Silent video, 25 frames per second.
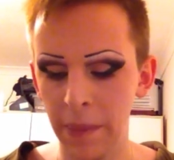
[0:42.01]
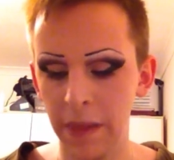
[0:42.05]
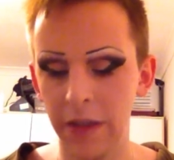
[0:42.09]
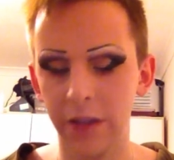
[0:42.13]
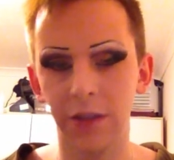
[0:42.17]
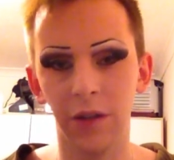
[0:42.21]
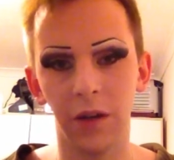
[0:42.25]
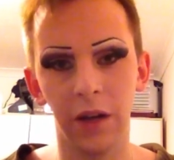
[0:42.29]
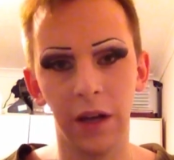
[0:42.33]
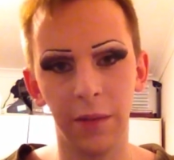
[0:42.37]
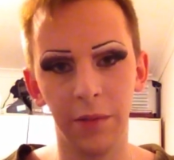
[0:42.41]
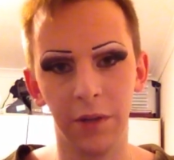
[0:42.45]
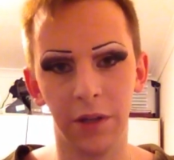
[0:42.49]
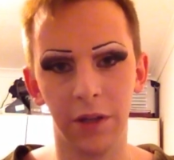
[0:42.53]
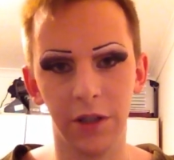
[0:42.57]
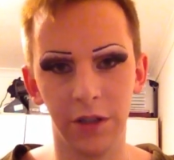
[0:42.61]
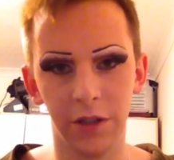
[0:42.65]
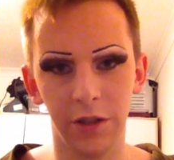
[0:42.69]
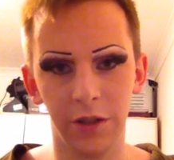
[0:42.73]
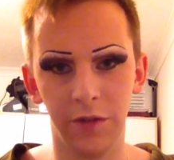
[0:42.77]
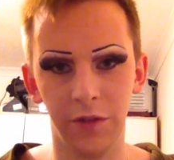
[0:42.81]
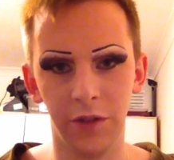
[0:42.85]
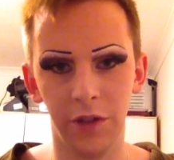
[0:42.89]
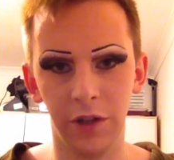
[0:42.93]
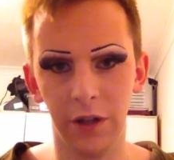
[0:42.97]
So I am going to
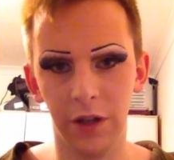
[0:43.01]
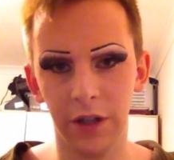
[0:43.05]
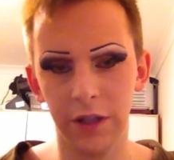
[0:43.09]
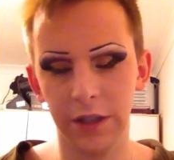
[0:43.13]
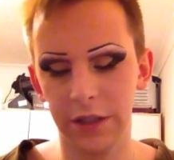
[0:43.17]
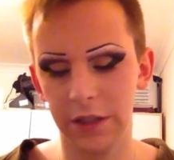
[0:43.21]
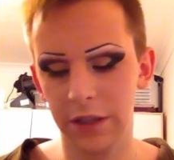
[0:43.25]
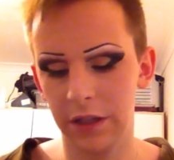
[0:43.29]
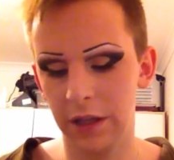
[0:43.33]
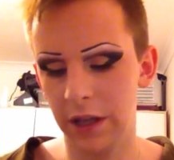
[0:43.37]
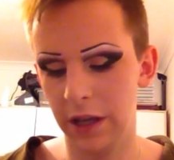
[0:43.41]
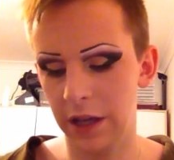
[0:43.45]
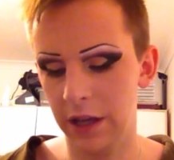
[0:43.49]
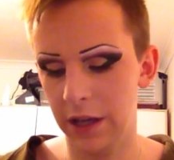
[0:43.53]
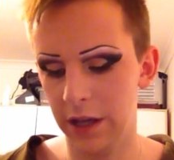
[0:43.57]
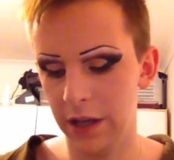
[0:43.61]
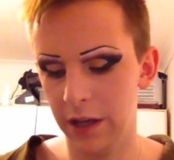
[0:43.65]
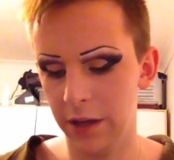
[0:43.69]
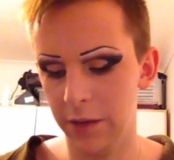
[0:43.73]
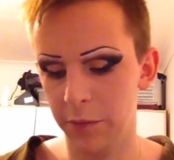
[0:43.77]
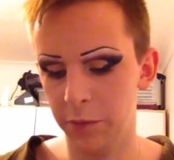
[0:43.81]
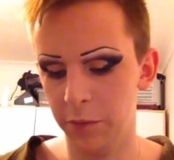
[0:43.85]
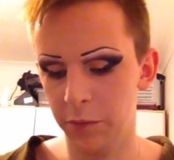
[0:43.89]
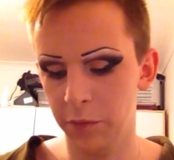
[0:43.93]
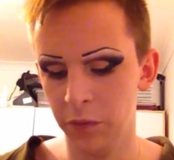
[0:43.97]
do it for you guys.
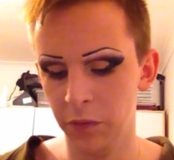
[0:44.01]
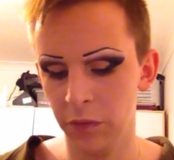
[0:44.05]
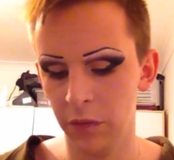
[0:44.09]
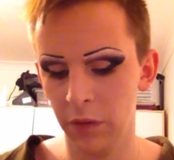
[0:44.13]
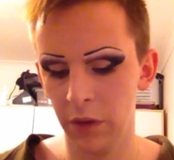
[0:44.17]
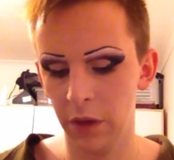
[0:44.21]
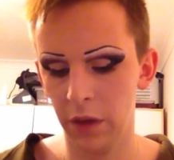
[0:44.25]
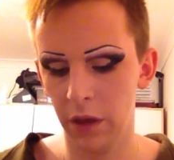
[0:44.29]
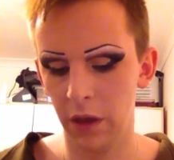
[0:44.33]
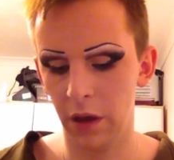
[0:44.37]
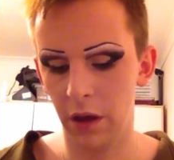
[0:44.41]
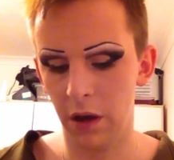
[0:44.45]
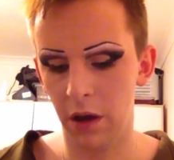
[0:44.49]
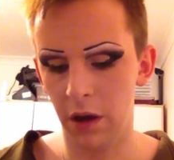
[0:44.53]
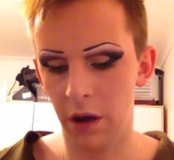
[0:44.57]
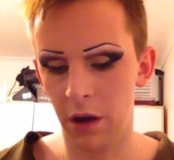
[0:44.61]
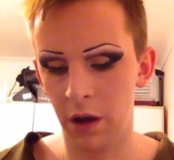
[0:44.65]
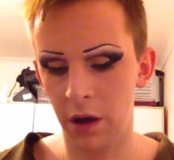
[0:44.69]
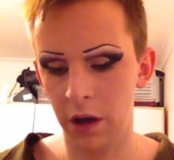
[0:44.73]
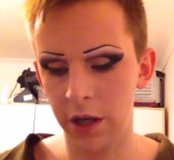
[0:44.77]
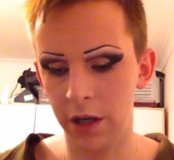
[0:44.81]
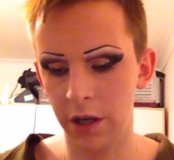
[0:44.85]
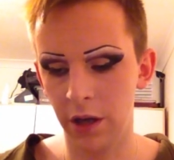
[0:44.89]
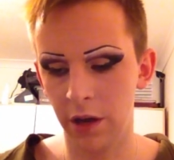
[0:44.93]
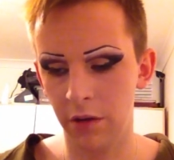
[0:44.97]

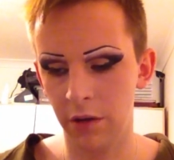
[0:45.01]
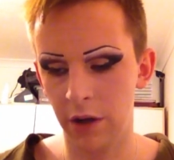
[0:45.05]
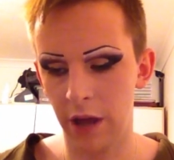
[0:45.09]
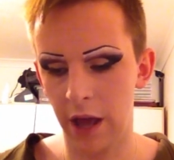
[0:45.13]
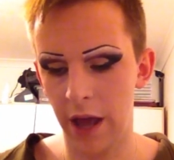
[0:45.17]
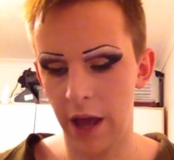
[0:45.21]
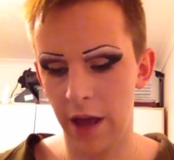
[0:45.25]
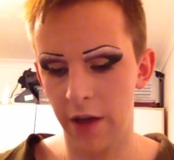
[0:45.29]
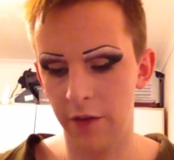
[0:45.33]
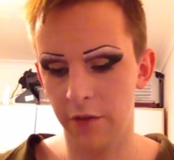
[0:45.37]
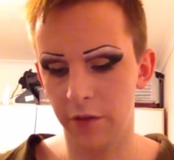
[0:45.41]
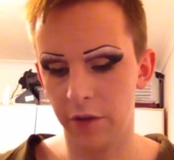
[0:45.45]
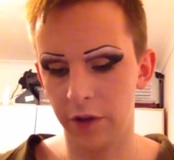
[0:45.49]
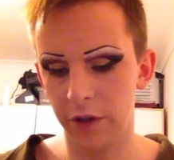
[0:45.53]
I don't have